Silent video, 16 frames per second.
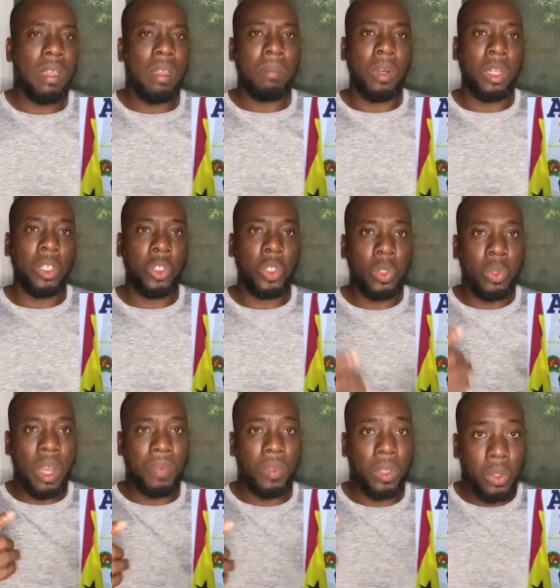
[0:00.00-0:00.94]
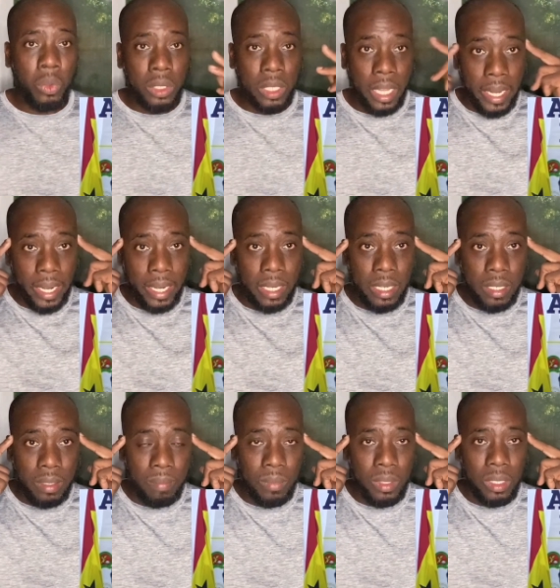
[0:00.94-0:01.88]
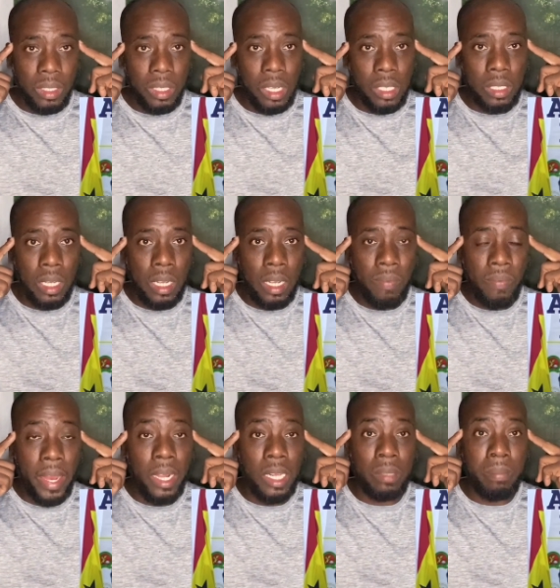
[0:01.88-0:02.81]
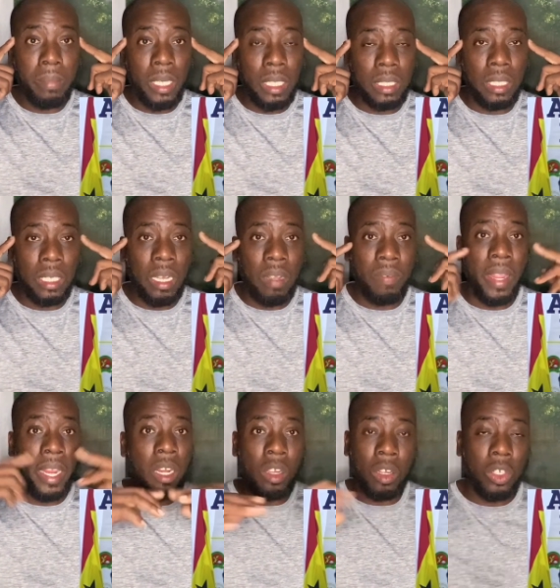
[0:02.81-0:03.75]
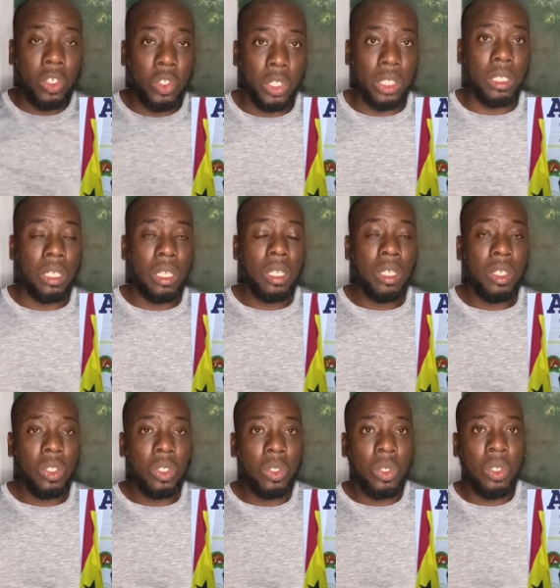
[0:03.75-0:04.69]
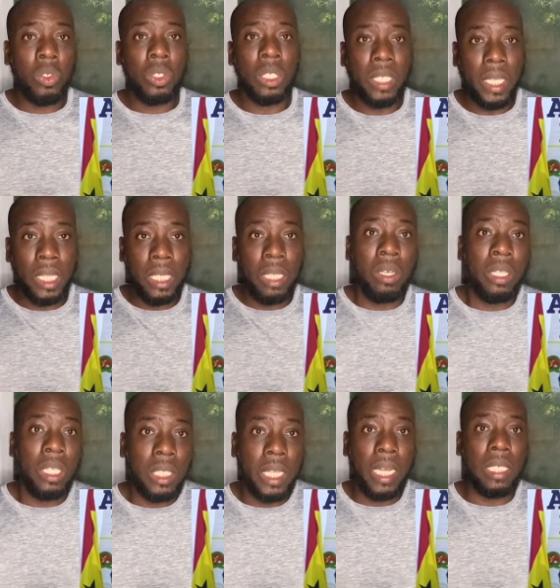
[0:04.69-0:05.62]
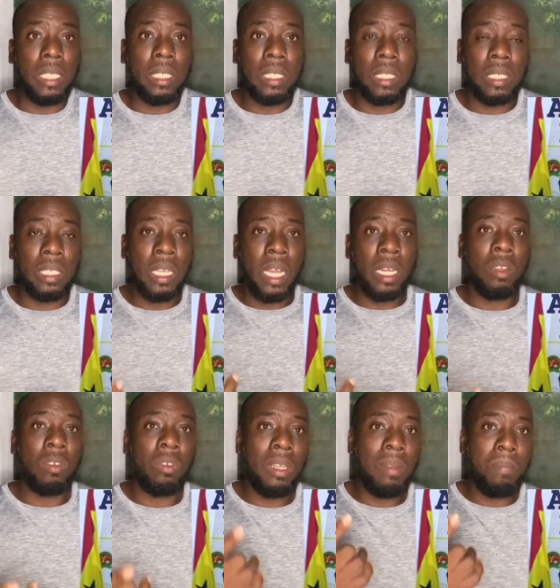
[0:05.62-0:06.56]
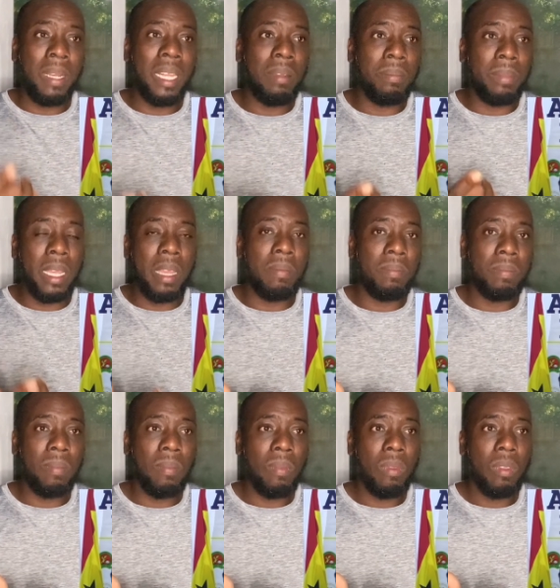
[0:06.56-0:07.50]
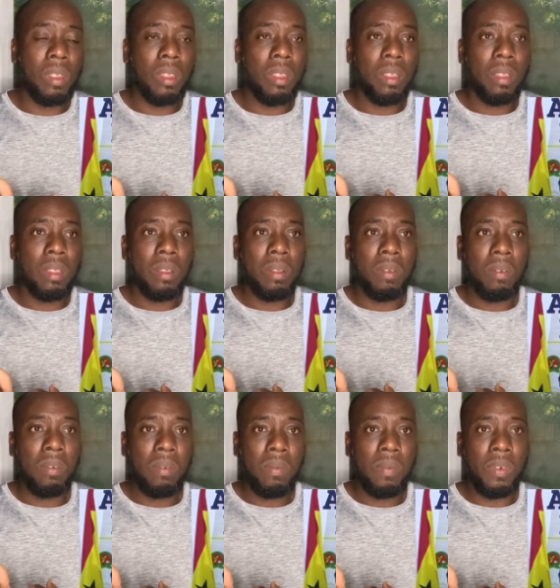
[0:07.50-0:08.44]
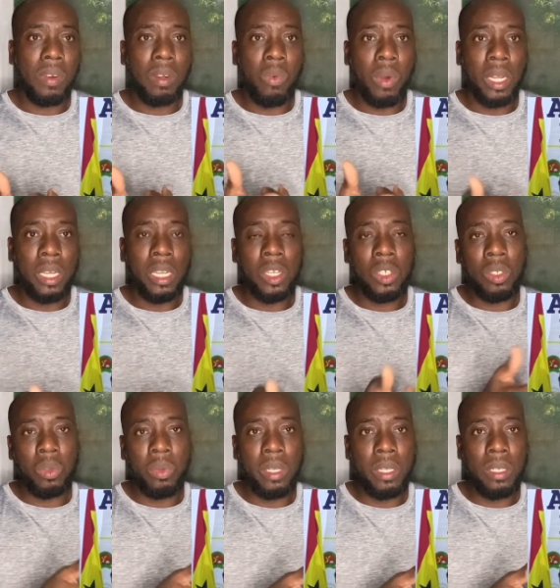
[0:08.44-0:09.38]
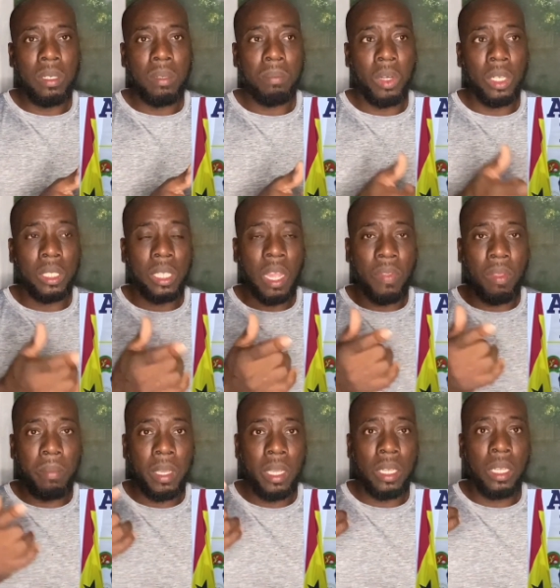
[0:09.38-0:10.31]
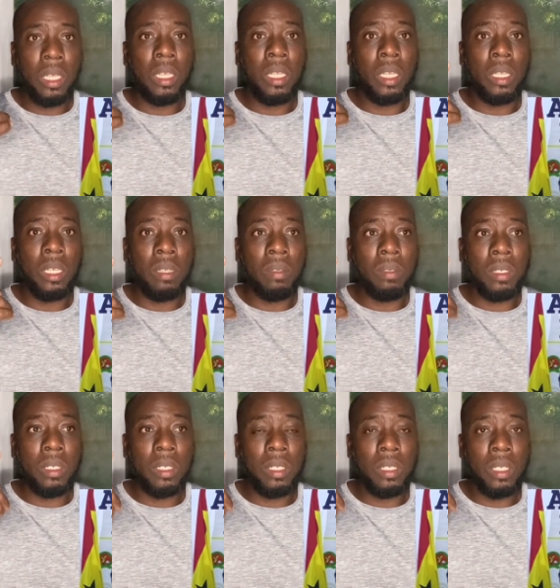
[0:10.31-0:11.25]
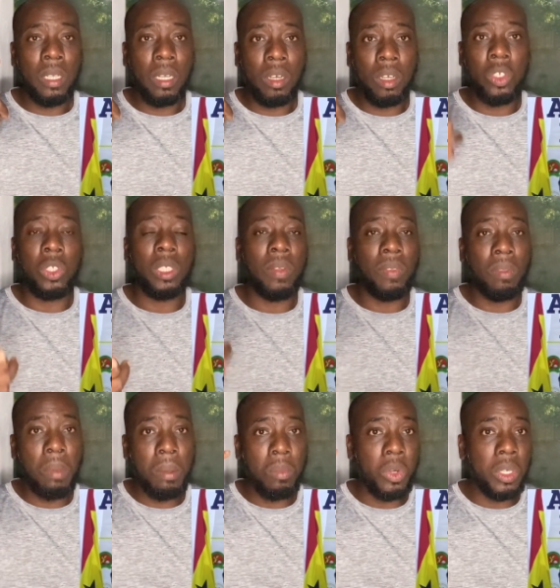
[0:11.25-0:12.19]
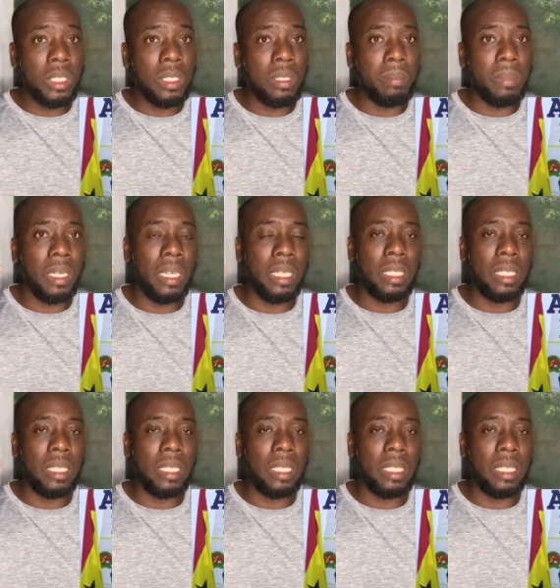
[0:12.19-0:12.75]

But you have to use your head as a finance minister of any country to not sign a deal with the Chinese. So I don't really blame them for what they're doing, but you have to be the the, the, the countries have to be more smart,